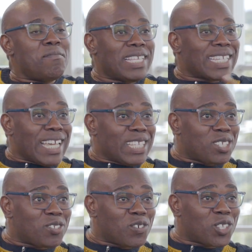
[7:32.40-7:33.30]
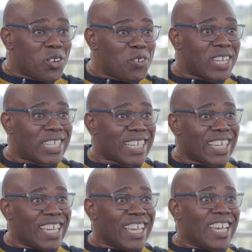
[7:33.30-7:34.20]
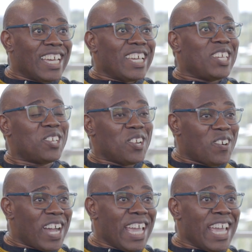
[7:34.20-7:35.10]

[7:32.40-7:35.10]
I missed classes for 2 weeks. You know why?